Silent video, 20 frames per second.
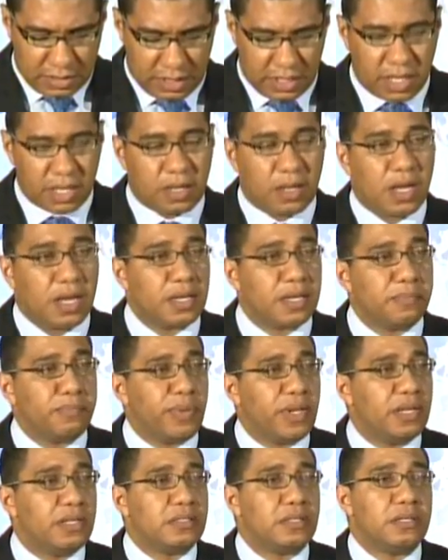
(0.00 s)
I
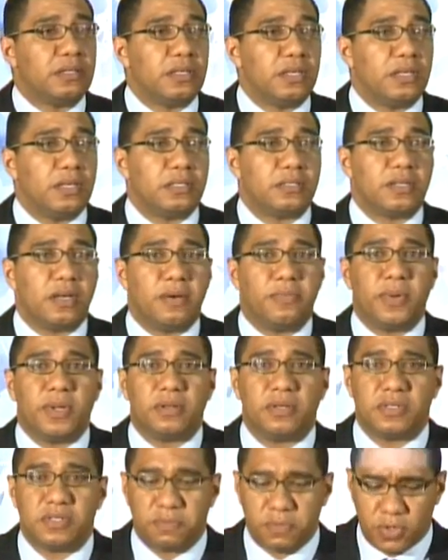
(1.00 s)
contemplated the
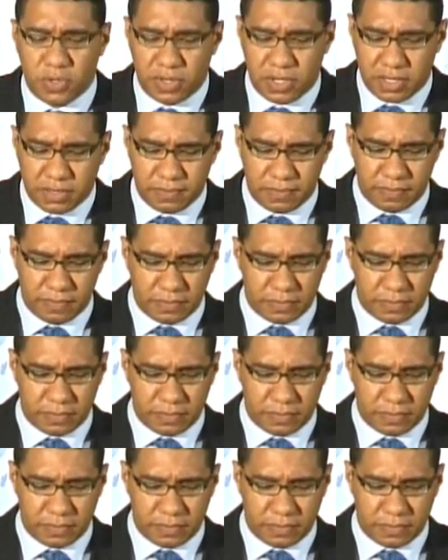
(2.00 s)
topic this morning,